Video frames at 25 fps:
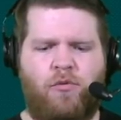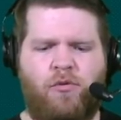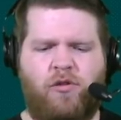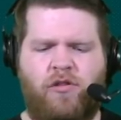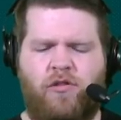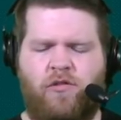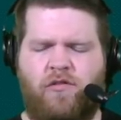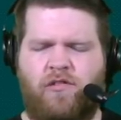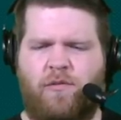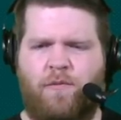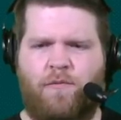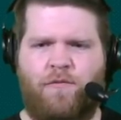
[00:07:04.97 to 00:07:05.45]
We'll
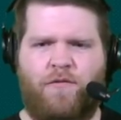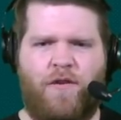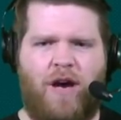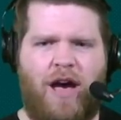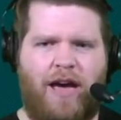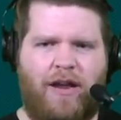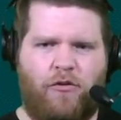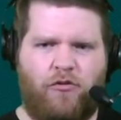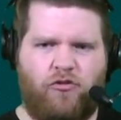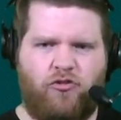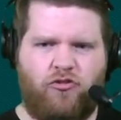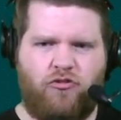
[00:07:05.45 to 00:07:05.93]
do some
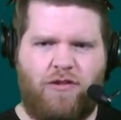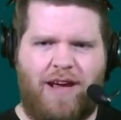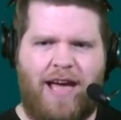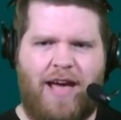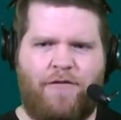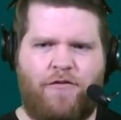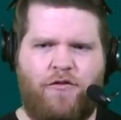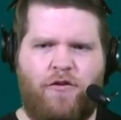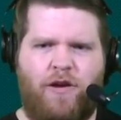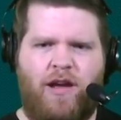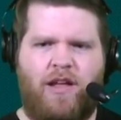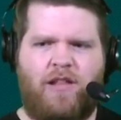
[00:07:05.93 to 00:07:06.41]
final
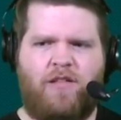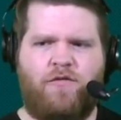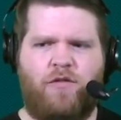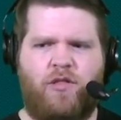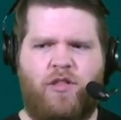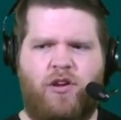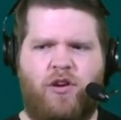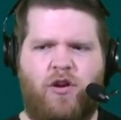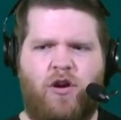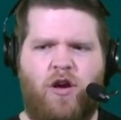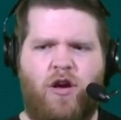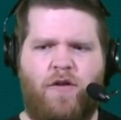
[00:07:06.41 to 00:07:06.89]
draft grades for
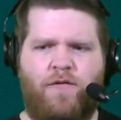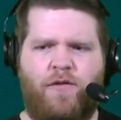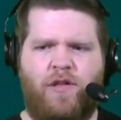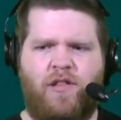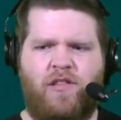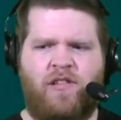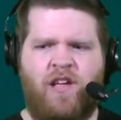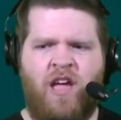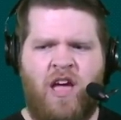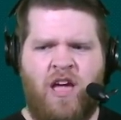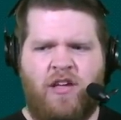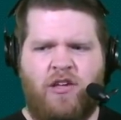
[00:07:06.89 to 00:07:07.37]
the
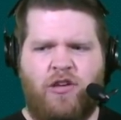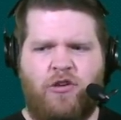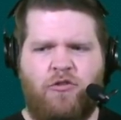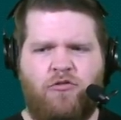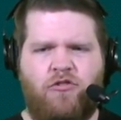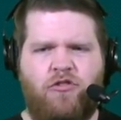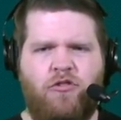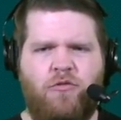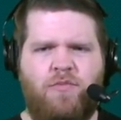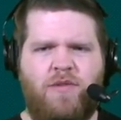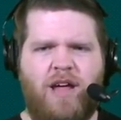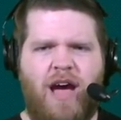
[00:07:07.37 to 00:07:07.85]
Dolphins.
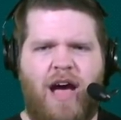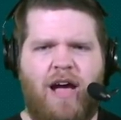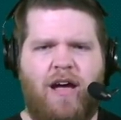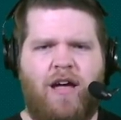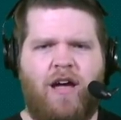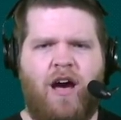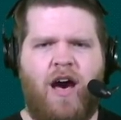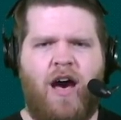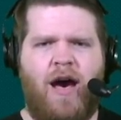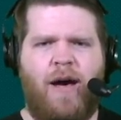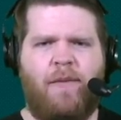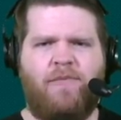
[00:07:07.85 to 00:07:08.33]

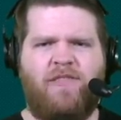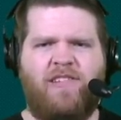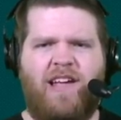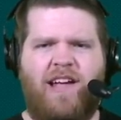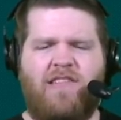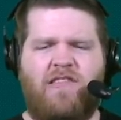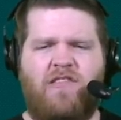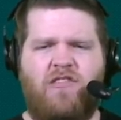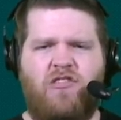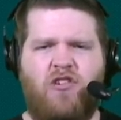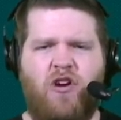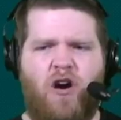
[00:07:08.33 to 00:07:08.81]

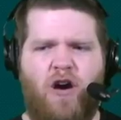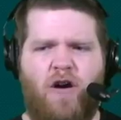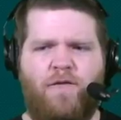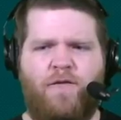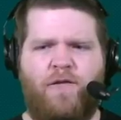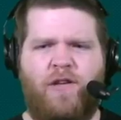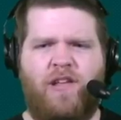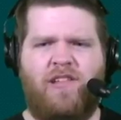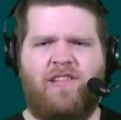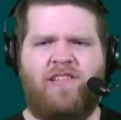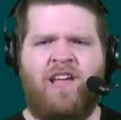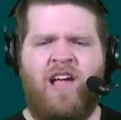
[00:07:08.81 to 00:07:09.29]

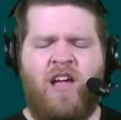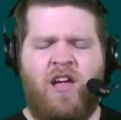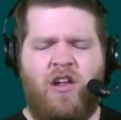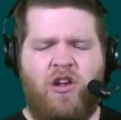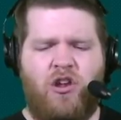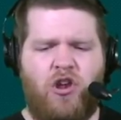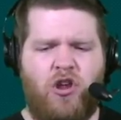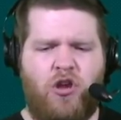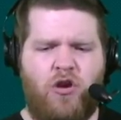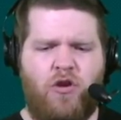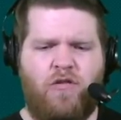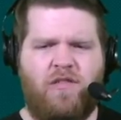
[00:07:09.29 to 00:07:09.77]
YouTube.com/Dolphins
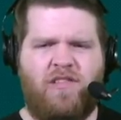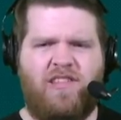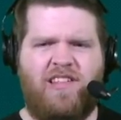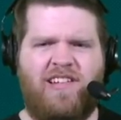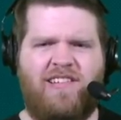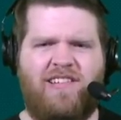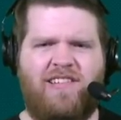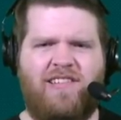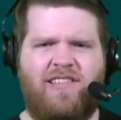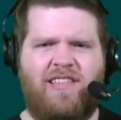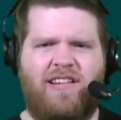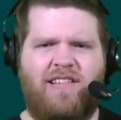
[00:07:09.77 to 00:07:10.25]
News.
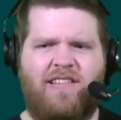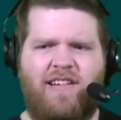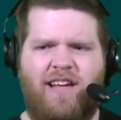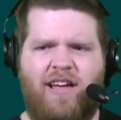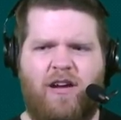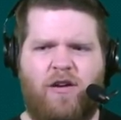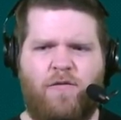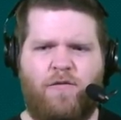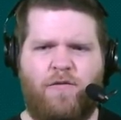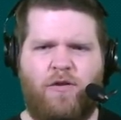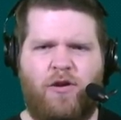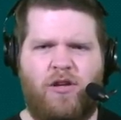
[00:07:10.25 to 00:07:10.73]
This is the
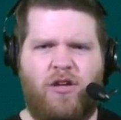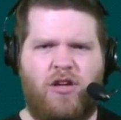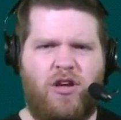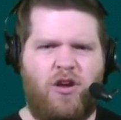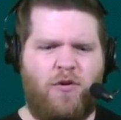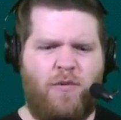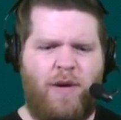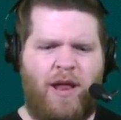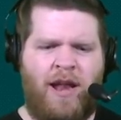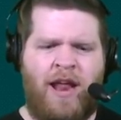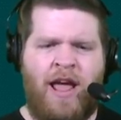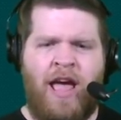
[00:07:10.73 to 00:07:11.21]
channel for
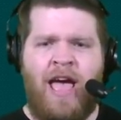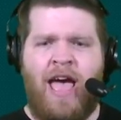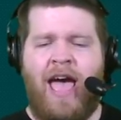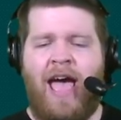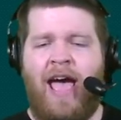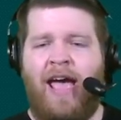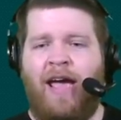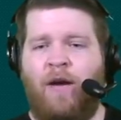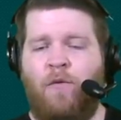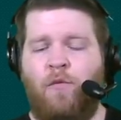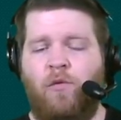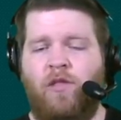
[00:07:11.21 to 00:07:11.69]
you. And
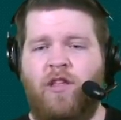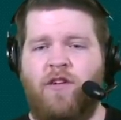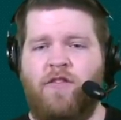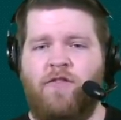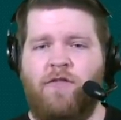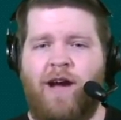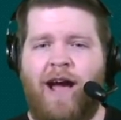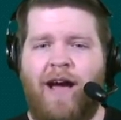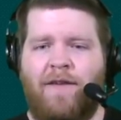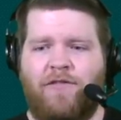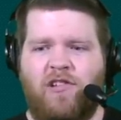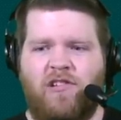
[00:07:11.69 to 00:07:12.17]
hey, when the
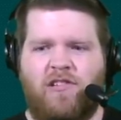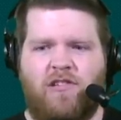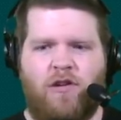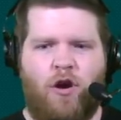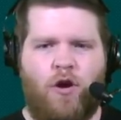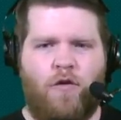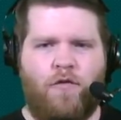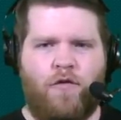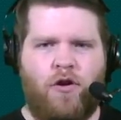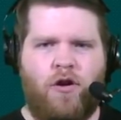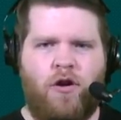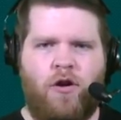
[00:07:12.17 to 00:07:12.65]
draft is
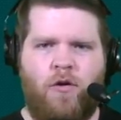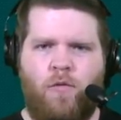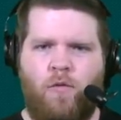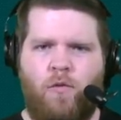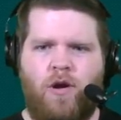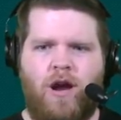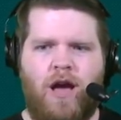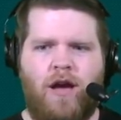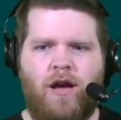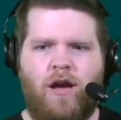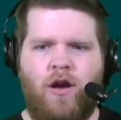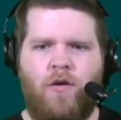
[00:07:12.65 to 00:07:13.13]
over,
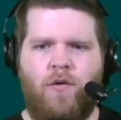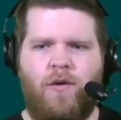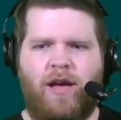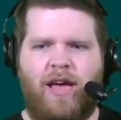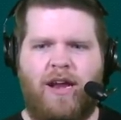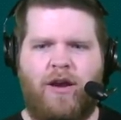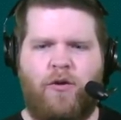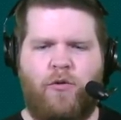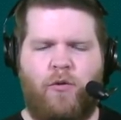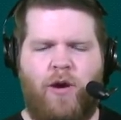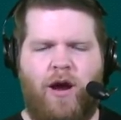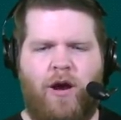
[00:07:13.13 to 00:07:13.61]
we're not going
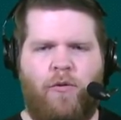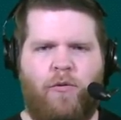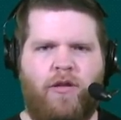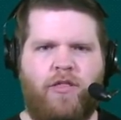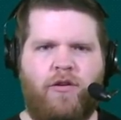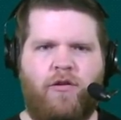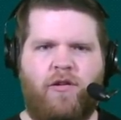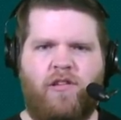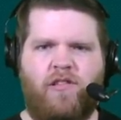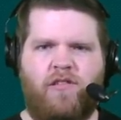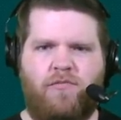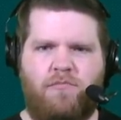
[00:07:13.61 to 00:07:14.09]
anywhere.
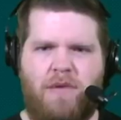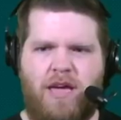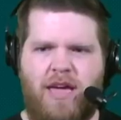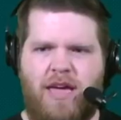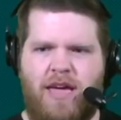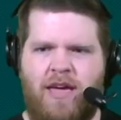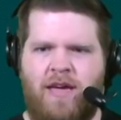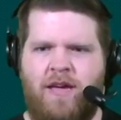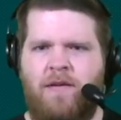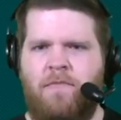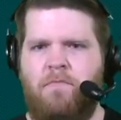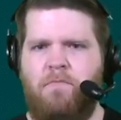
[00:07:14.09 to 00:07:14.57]
Whether it's
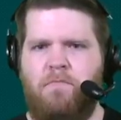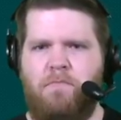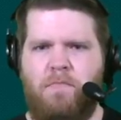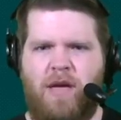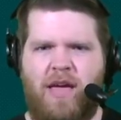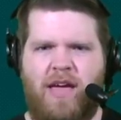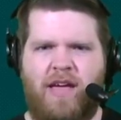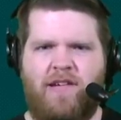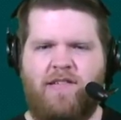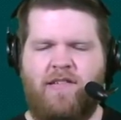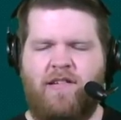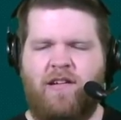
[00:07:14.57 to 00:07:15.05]
me,
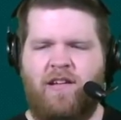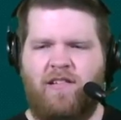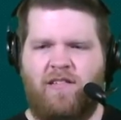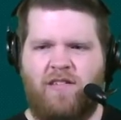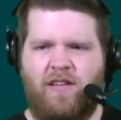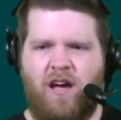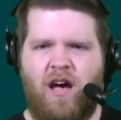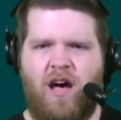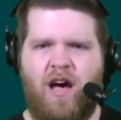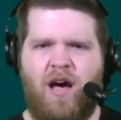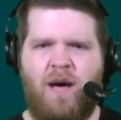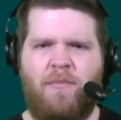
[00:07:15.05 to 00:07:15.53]
Mitch,
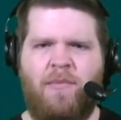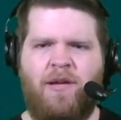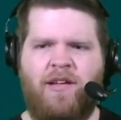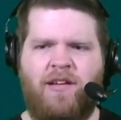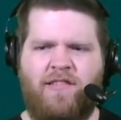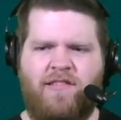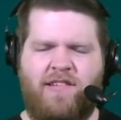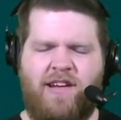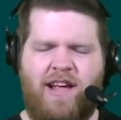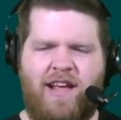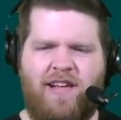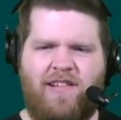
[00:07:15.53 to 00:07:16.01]
Tom,
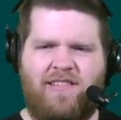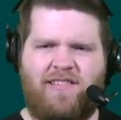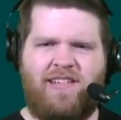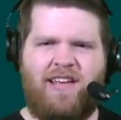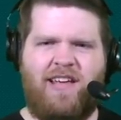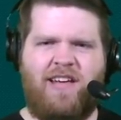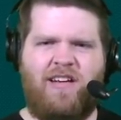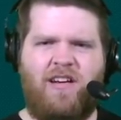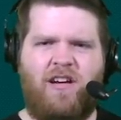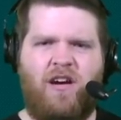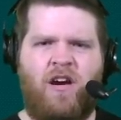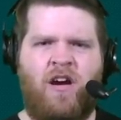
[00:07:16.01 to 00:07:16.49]
Chase
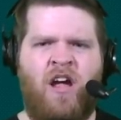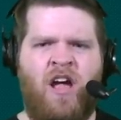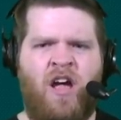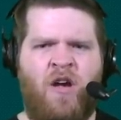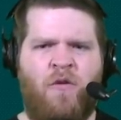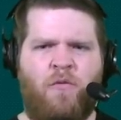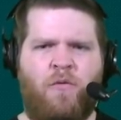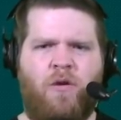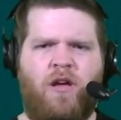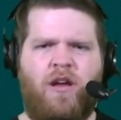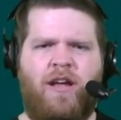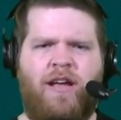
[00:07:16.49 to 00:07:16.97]
Sr.,
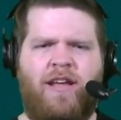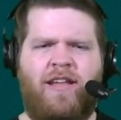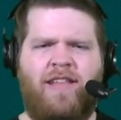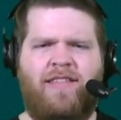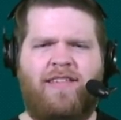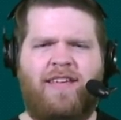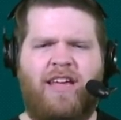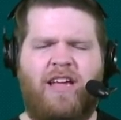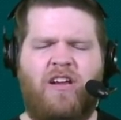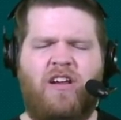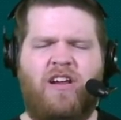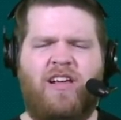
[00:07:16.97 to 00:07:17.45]
we're going to
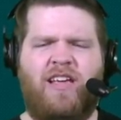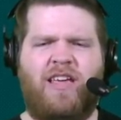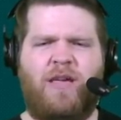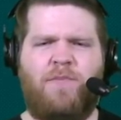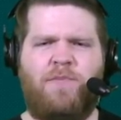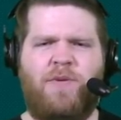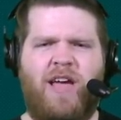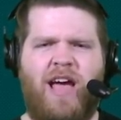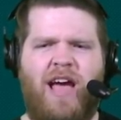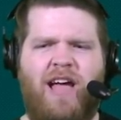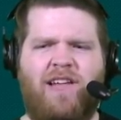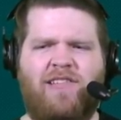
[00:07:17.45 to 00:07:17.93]
continue to
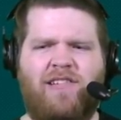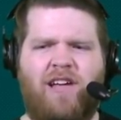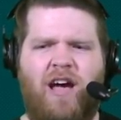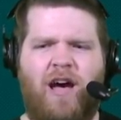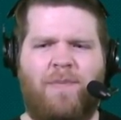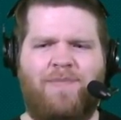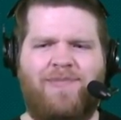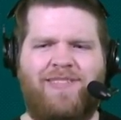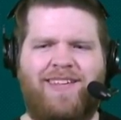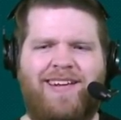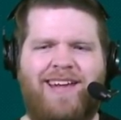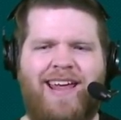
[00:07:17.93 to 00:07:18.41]
keep you guys
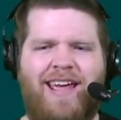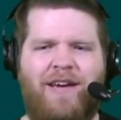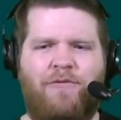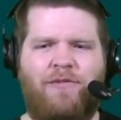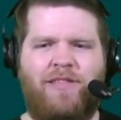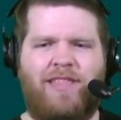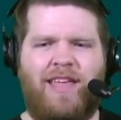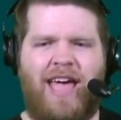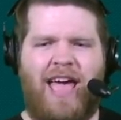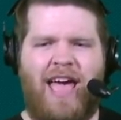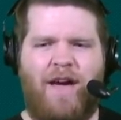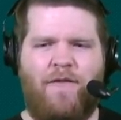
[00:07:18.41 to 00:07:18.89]
up to date
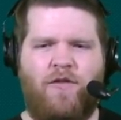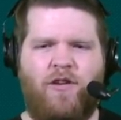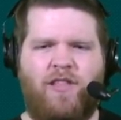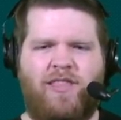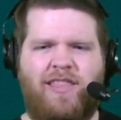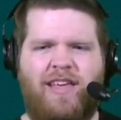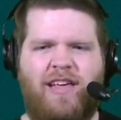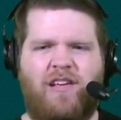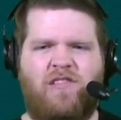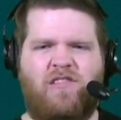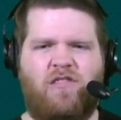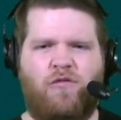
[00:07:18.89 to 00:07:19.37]
with
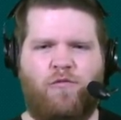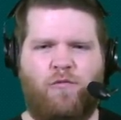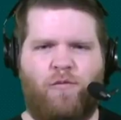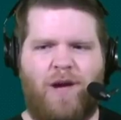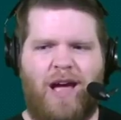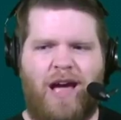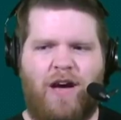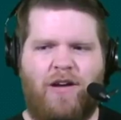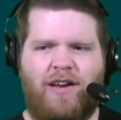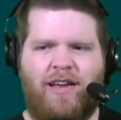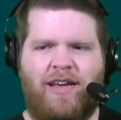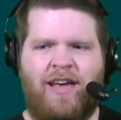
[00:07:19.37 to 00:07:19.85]
everything
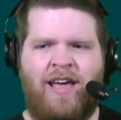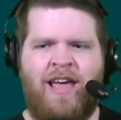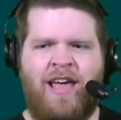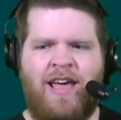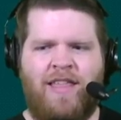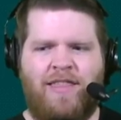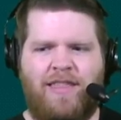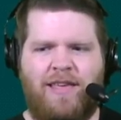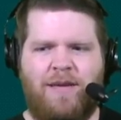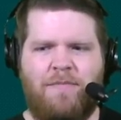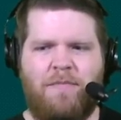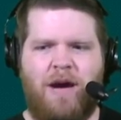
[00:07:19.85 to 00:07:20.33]
surrounding
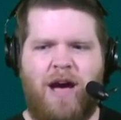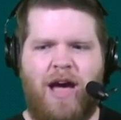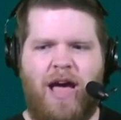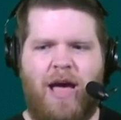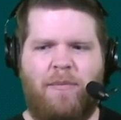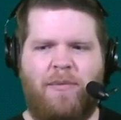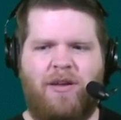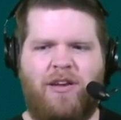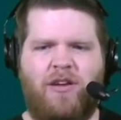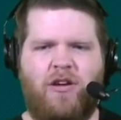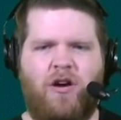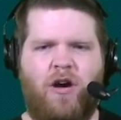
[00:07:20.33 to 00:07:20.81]
the
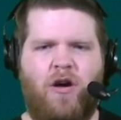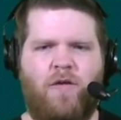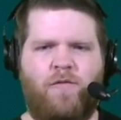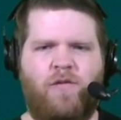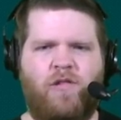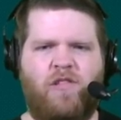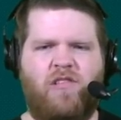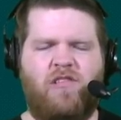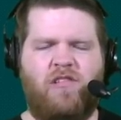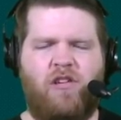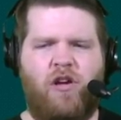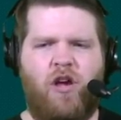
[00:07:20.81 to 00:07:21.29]
Miami
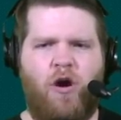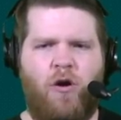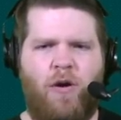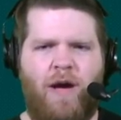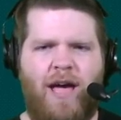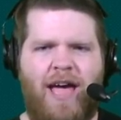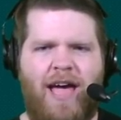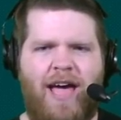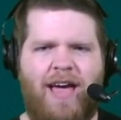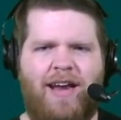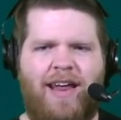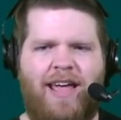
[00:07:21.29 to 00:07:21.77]
Dolphins. So go
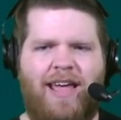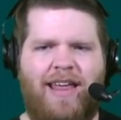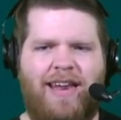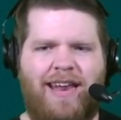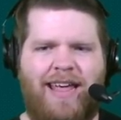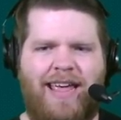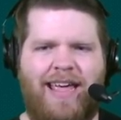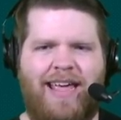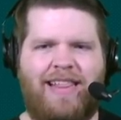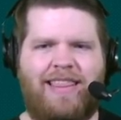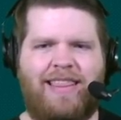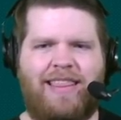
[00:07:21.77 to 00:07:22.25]
ahead and
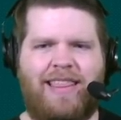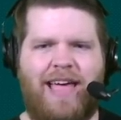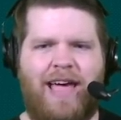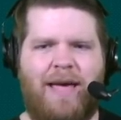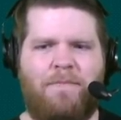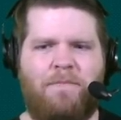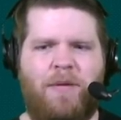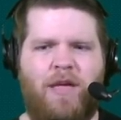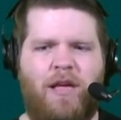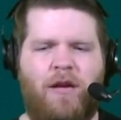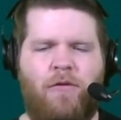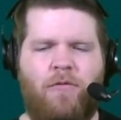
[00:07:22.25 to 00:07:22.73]
hit
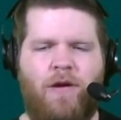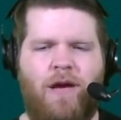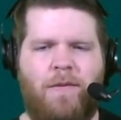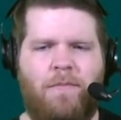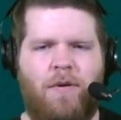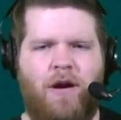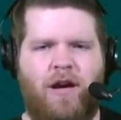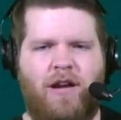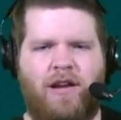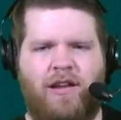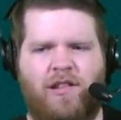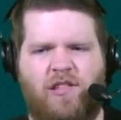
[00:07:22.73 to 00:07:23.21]
that big red
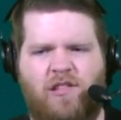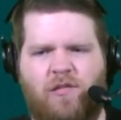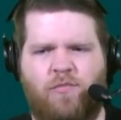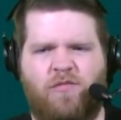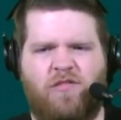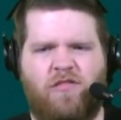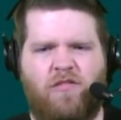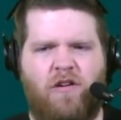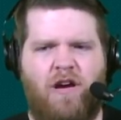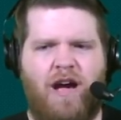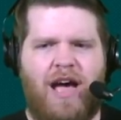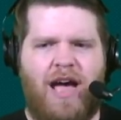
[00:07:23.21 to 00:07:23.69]
button and
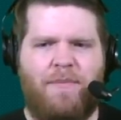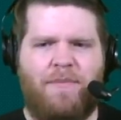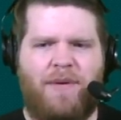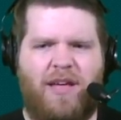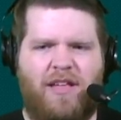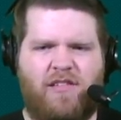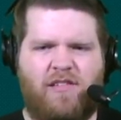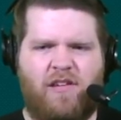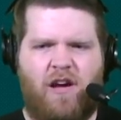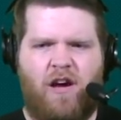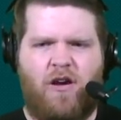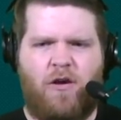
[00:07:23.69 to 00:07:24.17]
subscribe.
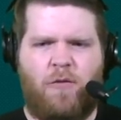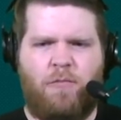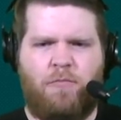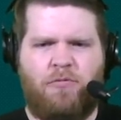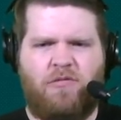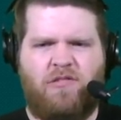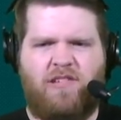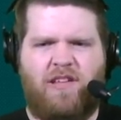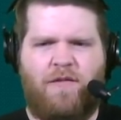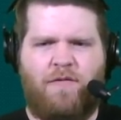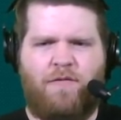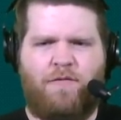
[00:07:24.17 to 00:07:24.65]
It's
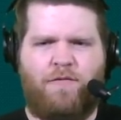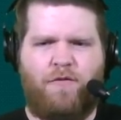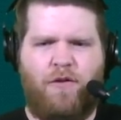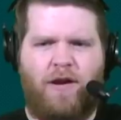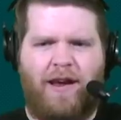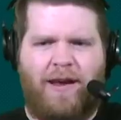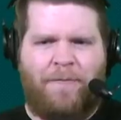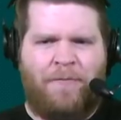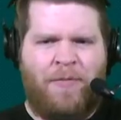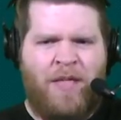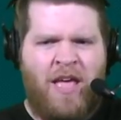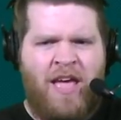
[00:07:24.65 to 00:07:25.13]
100%
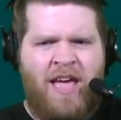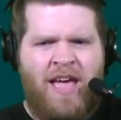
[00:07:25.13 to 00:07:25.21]
free.